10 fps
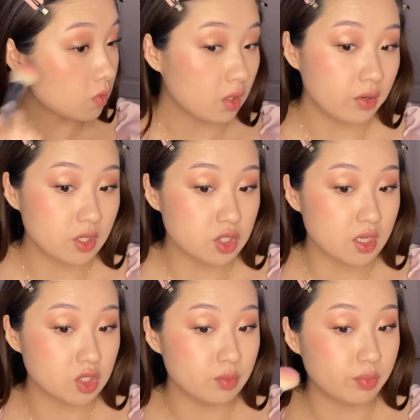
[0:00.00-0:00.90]
Okay, she's
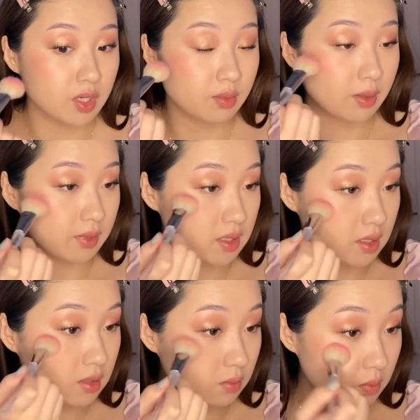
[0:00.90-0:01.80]
actually pretty
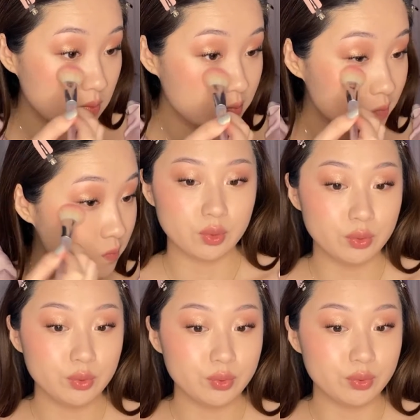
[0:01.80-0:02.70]
pigmented.
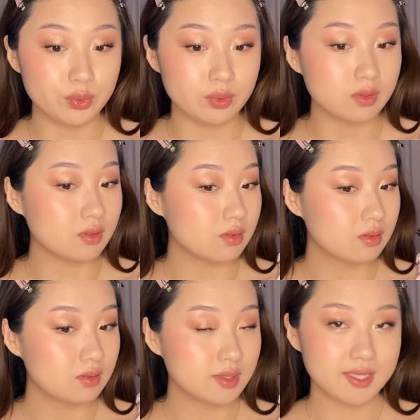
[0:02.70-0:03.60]
Ooh,
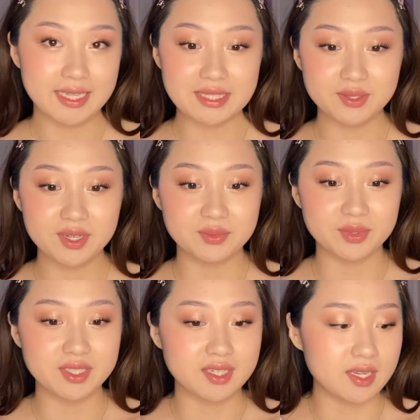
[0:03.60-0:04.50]
that's looking
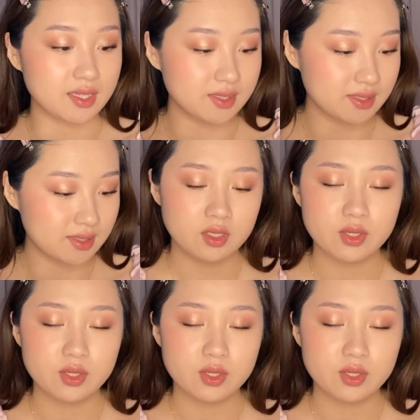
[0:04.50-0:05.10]
really nice.